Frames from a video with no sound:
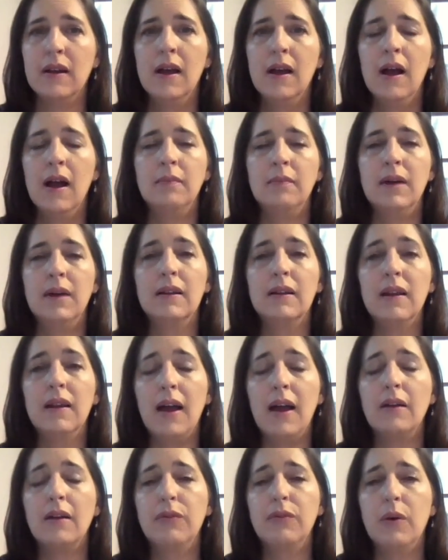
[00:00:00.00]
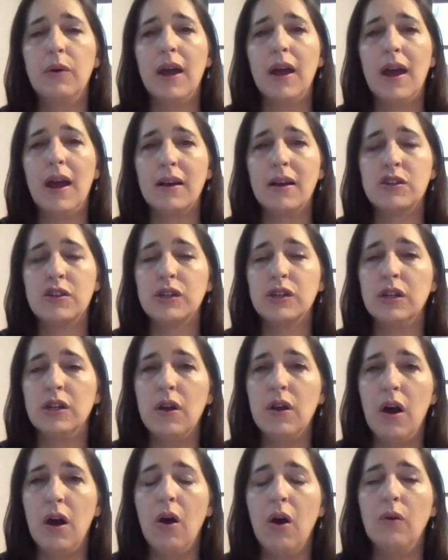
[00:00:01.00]
A lot of what we actually
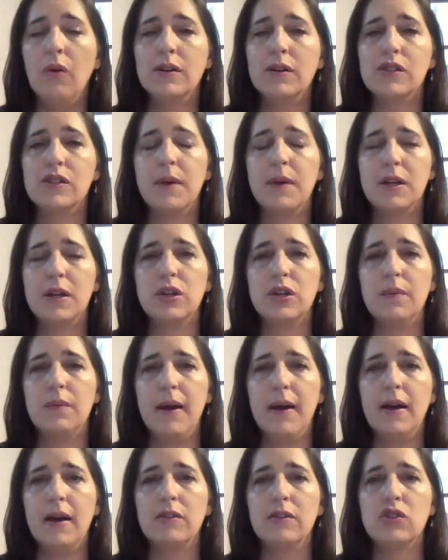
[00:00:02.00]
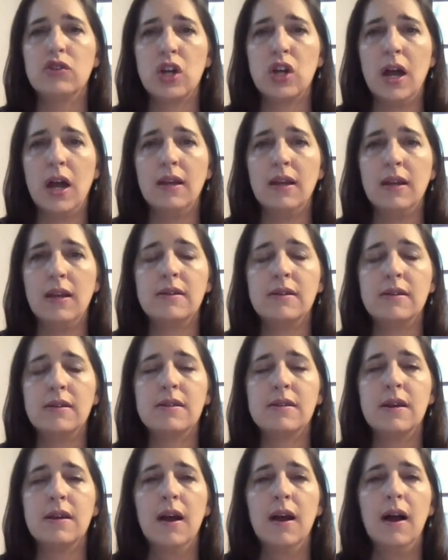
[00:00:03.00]
know, especially about
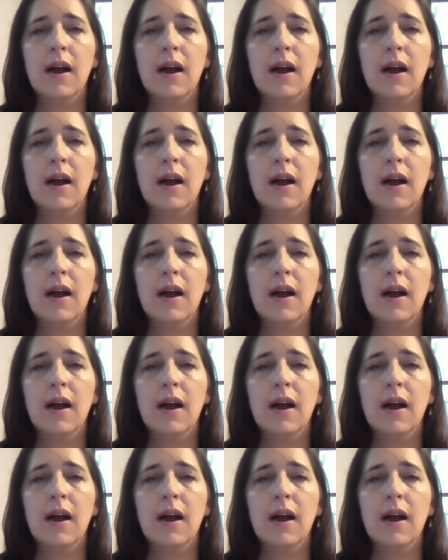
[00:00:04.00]
Chinese